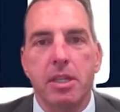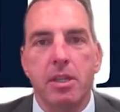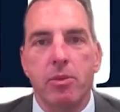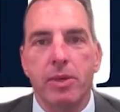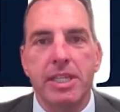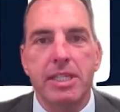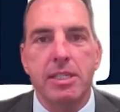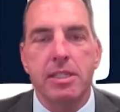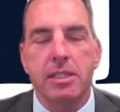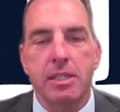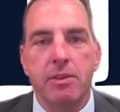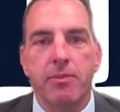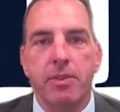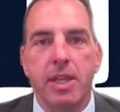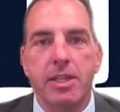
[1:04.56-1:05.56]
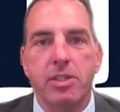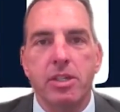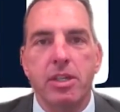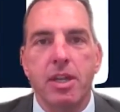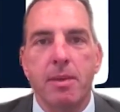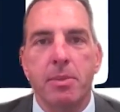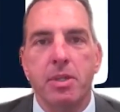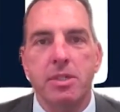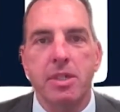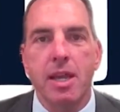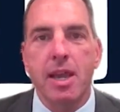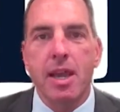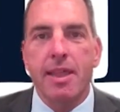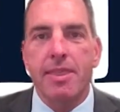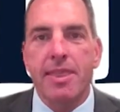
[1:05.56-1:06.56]
to the recent inflation numbers.
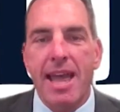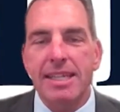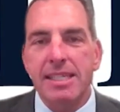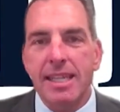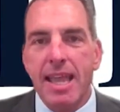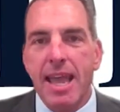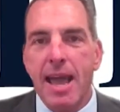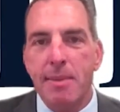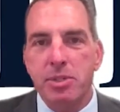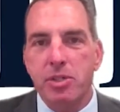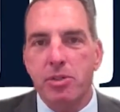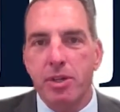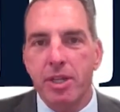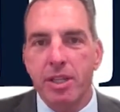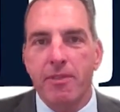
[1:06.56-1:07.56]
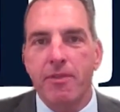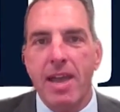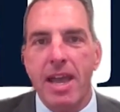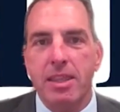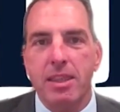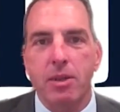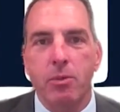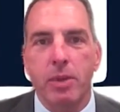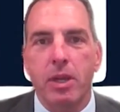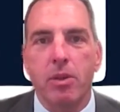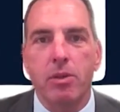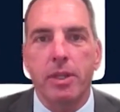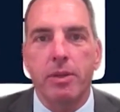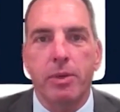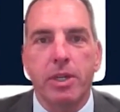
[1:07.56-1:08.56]
That's capturing the fact that we
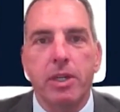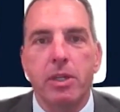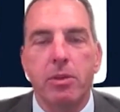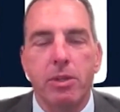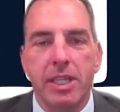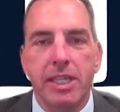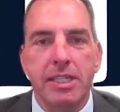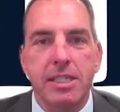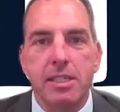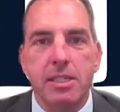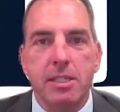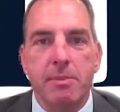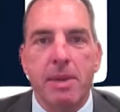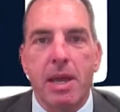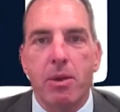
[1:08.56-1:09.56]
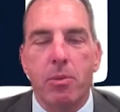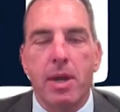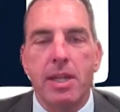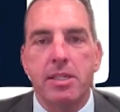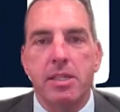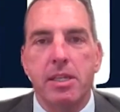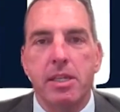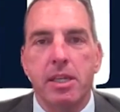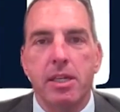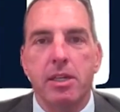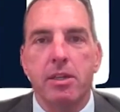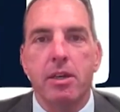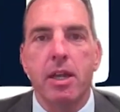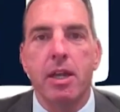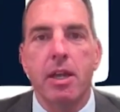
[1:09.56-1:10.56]
only renew leases about once a
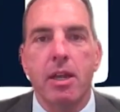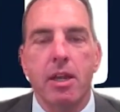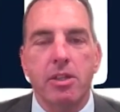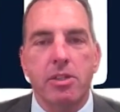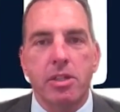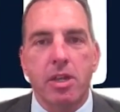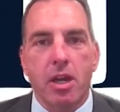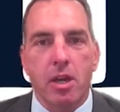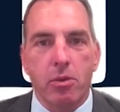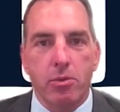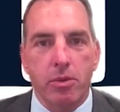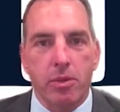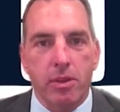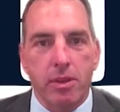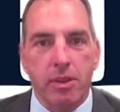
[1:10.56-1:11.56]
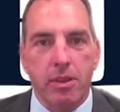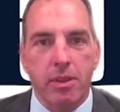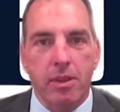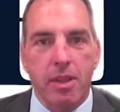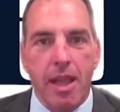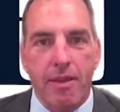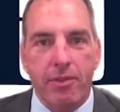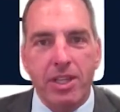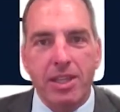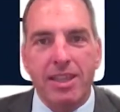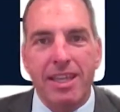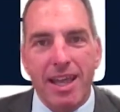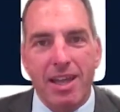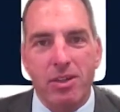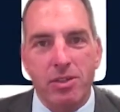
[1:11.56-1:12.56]
year. So
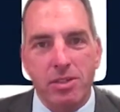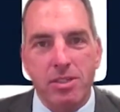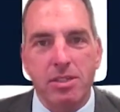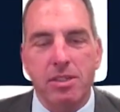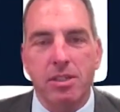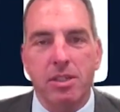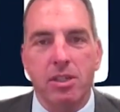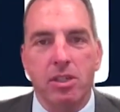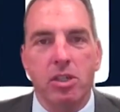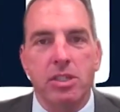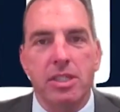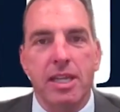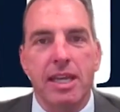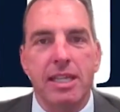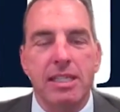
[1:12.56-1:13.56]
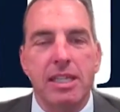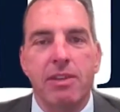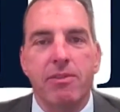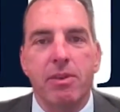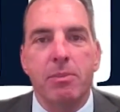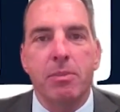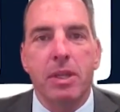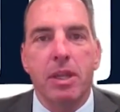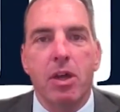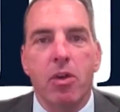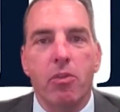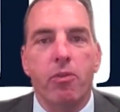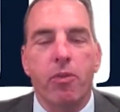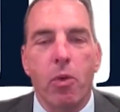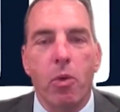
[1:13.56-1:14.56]
everything else looks like it's even
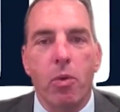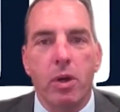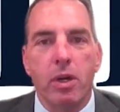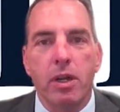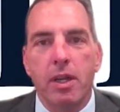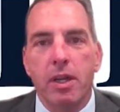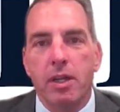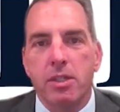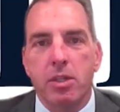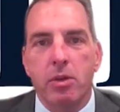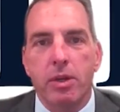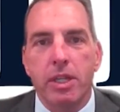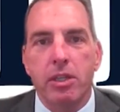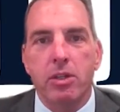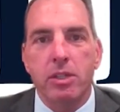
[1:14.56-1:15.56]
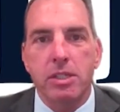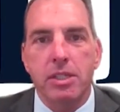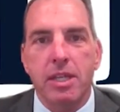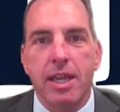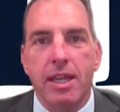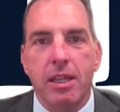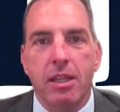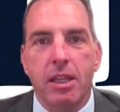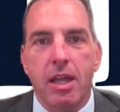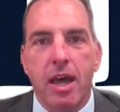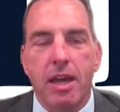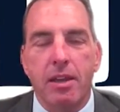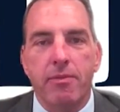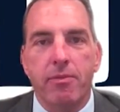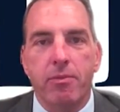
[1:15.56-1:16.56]
below 4. So it looks like a
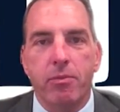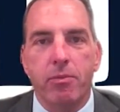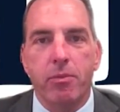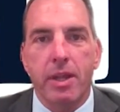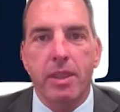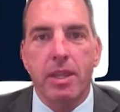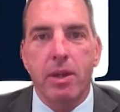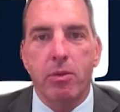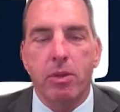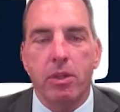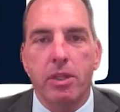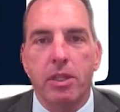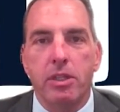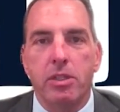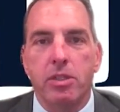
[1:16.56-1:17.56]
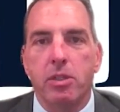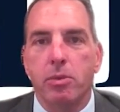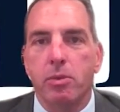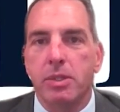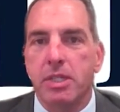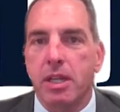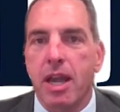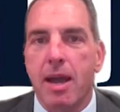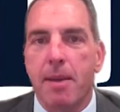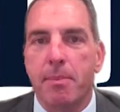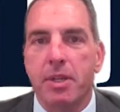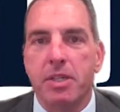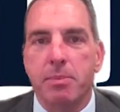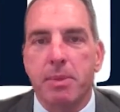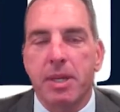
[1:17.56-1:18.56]
lot of what they were looking to do was
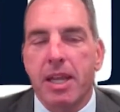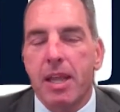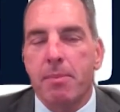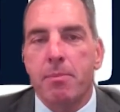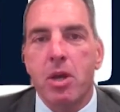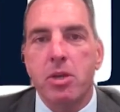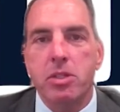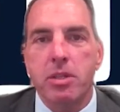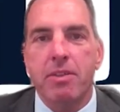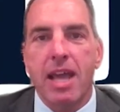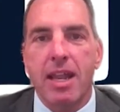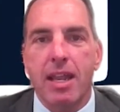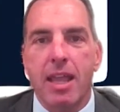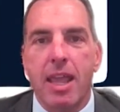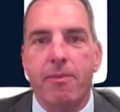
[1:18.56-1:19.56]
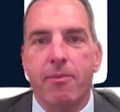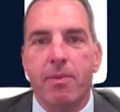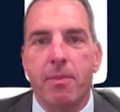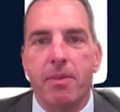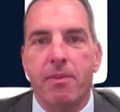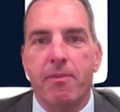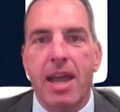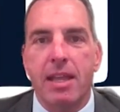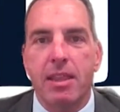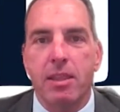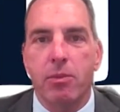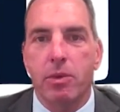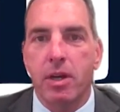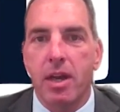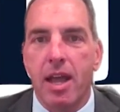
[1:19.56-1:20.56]
accomplished. But again, most of that came from the fact
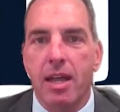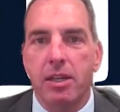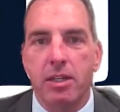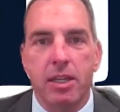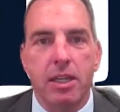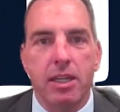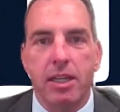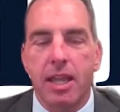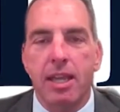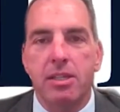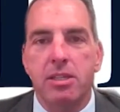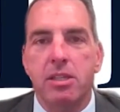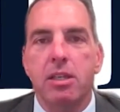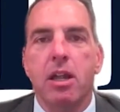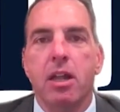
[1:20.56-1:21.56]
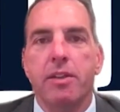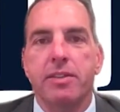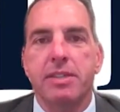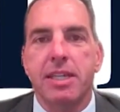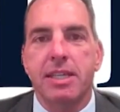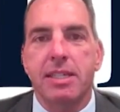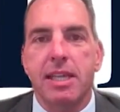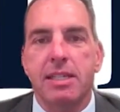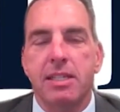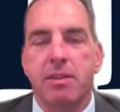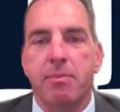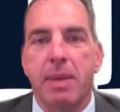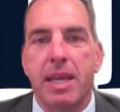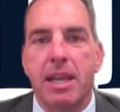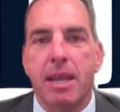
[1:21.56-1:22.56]
that we're not engaged in all this
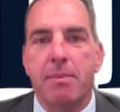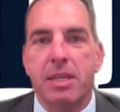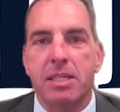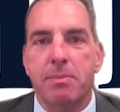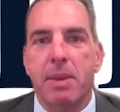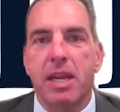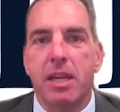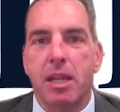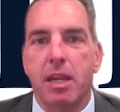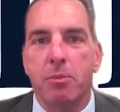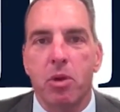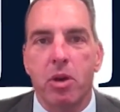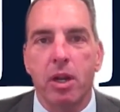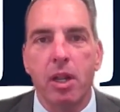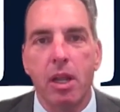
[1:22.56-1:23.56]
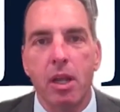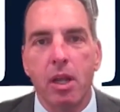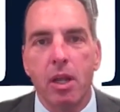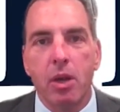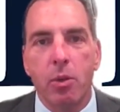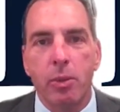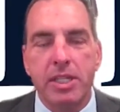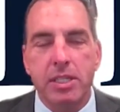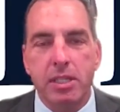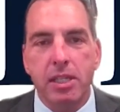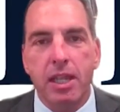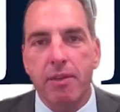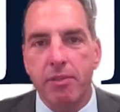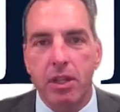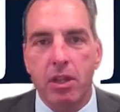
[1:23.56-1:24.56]
excessive pandemic spending anymore. We
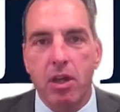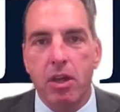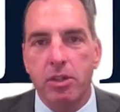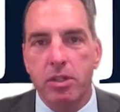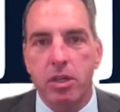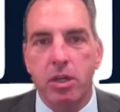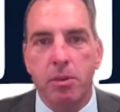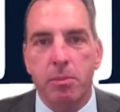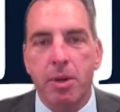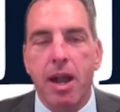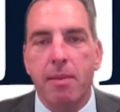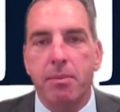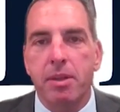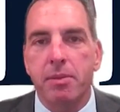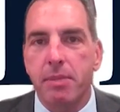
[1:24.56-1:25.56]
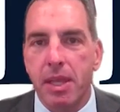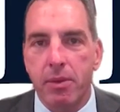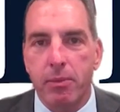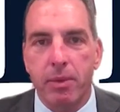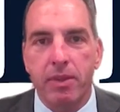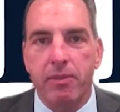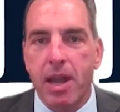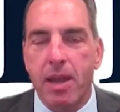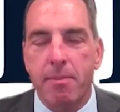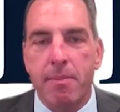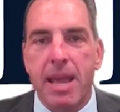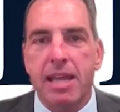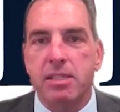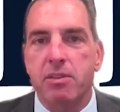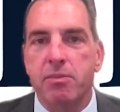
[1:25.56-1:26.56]
still have the long-term problem that we've got
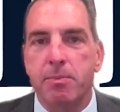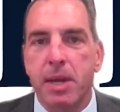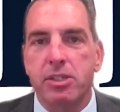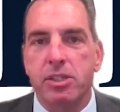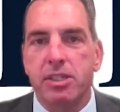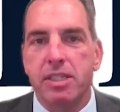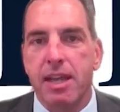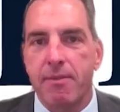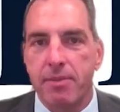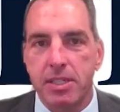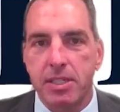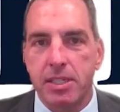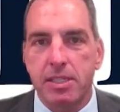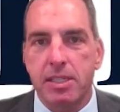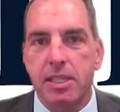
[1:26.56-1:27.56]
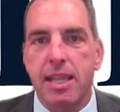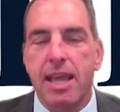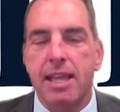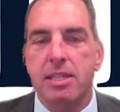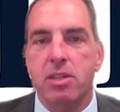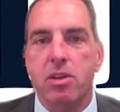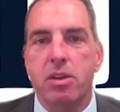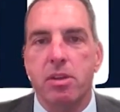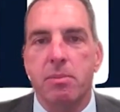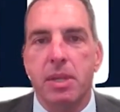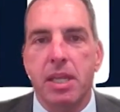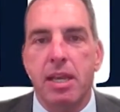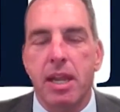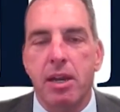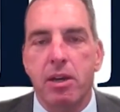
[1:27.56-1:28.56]
massive budget deficits, and that's going to
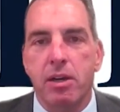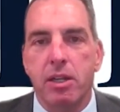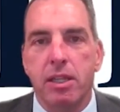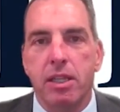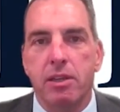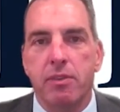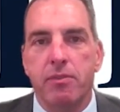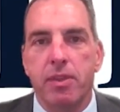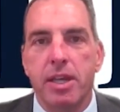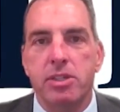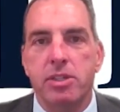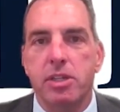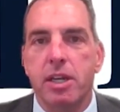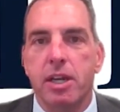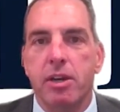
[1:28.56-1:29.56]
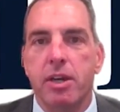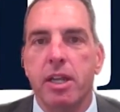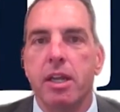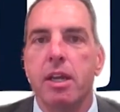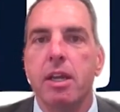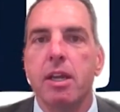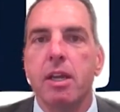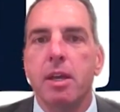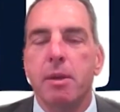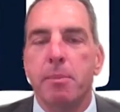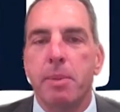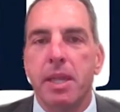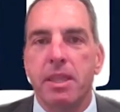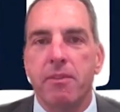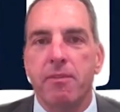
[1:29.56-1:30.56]
be inherently inflationary.
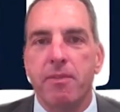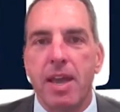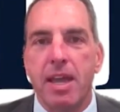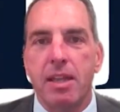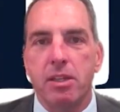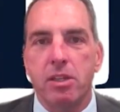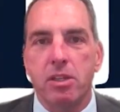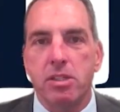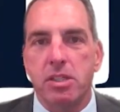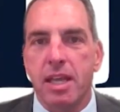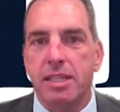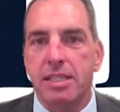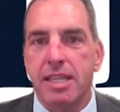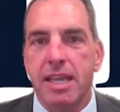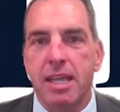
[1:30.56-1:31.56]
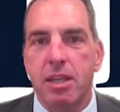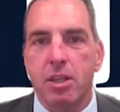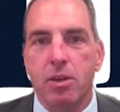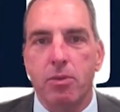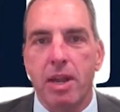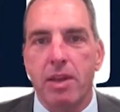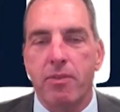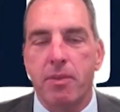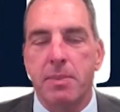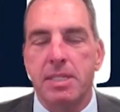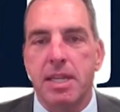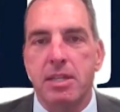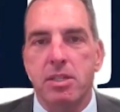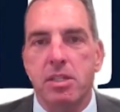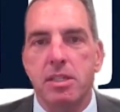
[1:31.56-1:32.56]
But the Fed, it looks like taking the rate from
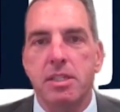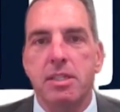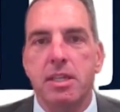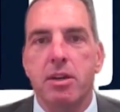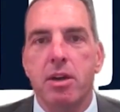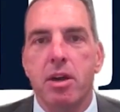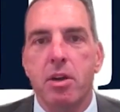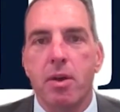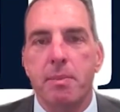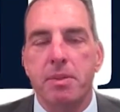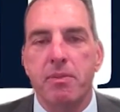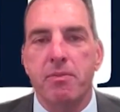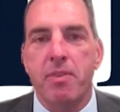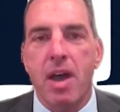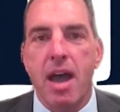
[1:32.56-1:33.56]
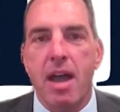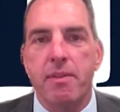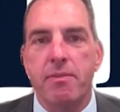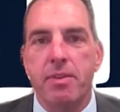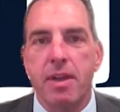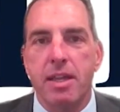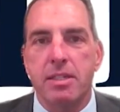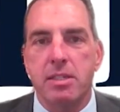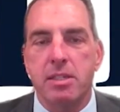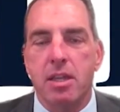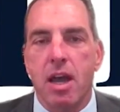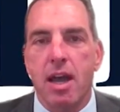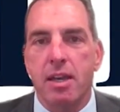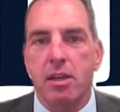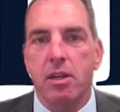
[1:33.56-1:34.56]
essentially 0 up to 5 has
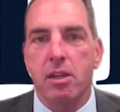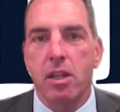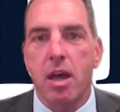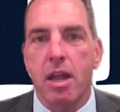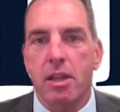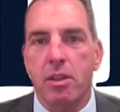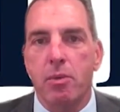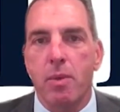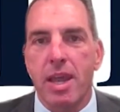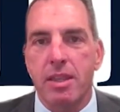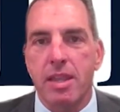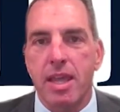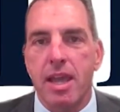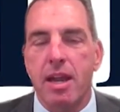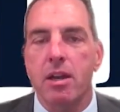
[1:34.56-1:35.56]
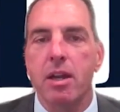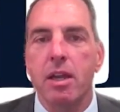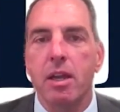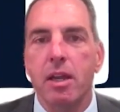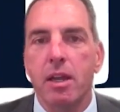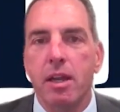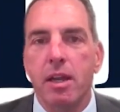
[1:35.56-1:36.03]
gotten a lot of the way there.